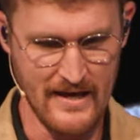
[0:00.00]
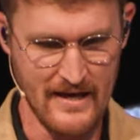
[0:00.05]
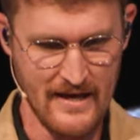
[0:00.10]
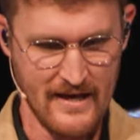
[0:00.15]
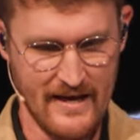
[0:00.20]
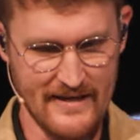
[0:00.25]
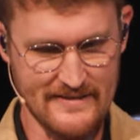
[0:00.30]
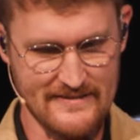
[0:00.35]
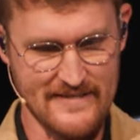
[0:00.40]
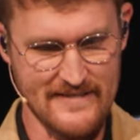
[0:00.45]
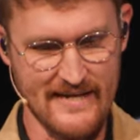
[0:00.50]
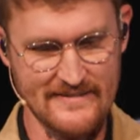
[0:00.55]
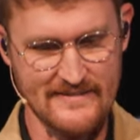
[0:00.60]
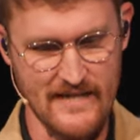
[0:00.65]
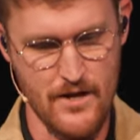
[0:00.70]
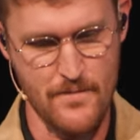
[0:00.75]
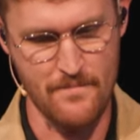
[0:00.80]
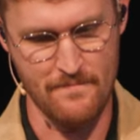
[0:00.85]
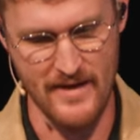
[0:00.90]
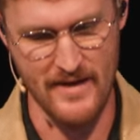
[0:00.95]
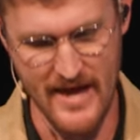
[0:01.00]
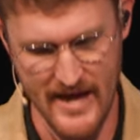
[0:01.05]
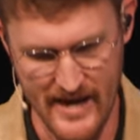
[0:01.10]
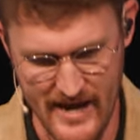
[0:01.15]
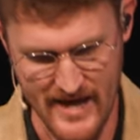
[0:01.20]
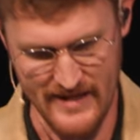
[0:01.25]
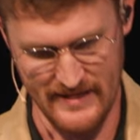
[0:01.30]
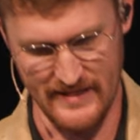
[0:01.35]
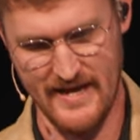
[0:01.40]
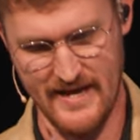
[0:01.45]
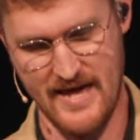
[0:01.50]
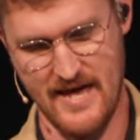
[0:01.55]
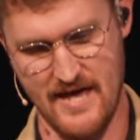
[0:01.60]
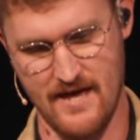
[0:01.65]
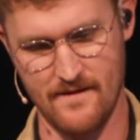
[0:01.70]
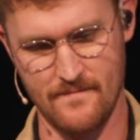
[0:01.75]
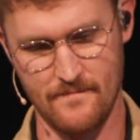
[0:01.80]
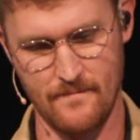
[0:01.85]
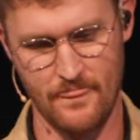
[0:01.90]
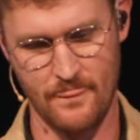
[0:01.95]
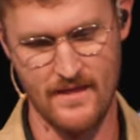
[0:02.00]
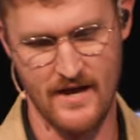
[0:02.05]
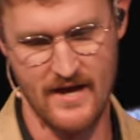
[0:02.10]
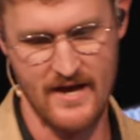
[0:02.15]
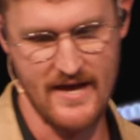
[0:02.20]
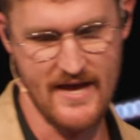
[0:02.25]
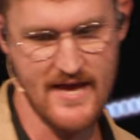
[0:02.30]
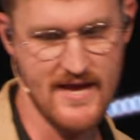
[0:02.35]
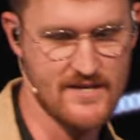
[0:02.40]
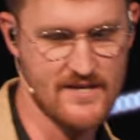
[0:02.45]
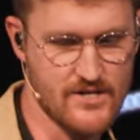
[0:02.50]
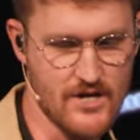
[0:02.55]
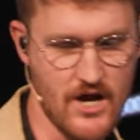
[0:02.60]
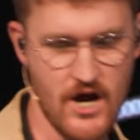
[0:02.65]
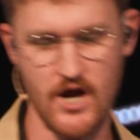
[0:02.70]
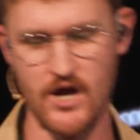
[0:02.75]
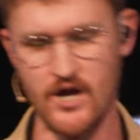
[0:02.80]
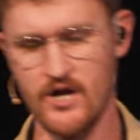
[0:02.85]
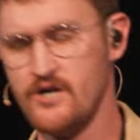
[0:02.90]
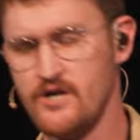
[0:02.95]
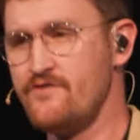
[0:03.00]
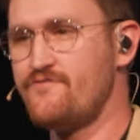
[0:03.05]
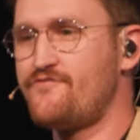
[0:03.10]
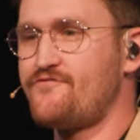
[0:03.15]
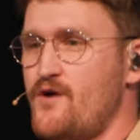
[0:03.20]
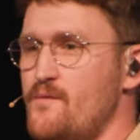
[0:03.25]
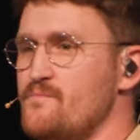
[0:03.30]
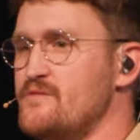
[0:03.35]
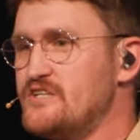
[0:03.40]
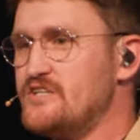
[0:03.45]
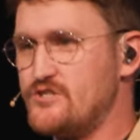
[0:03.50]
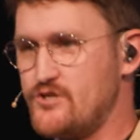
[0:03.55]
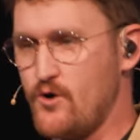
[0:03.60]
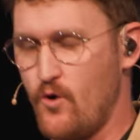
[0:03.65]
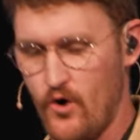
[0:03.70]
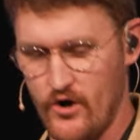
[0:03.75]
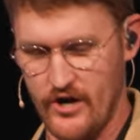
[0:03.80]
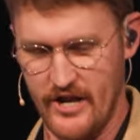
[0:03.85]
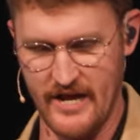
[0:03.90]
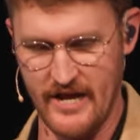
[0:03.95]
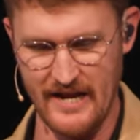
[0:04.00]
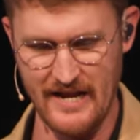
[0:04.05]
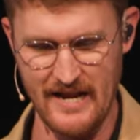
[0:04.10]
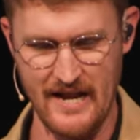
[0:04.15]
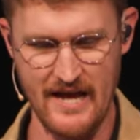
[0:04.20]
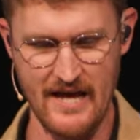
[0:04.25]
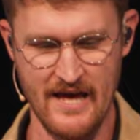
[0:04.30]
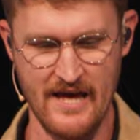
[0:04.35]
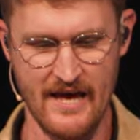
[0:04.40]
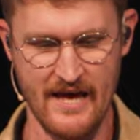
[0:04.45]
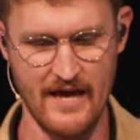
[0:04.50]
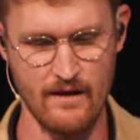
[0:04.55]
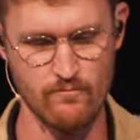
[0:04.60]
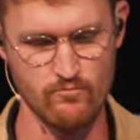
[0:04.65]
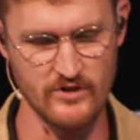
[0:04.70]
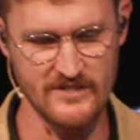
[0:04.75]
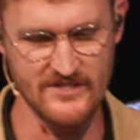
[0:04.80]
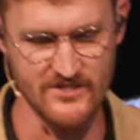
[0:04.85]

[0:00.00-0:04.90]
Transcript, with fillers: It says, immediately he turned from the Jordan and was